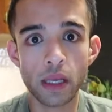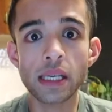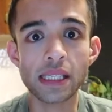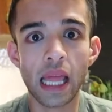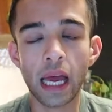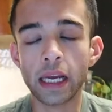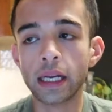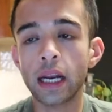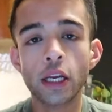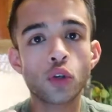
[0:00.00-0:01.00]
is
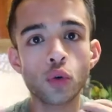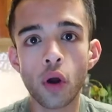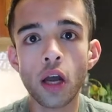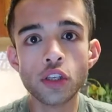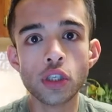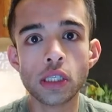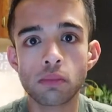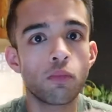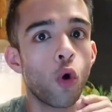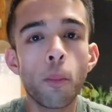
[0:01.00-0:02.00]
like. Do not
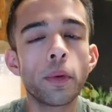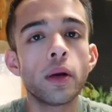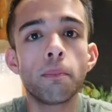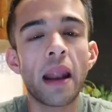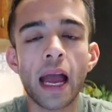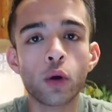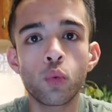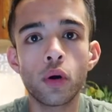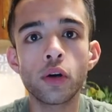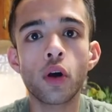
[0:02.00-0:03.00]
just open a blank
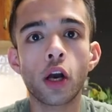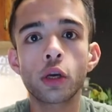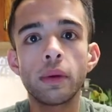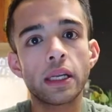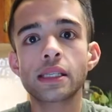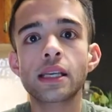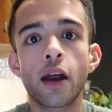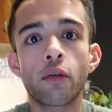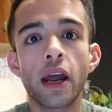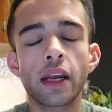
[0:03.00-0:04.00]
Word document and
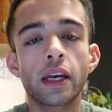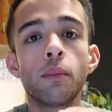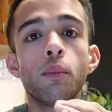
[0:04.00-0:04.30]
start writing it.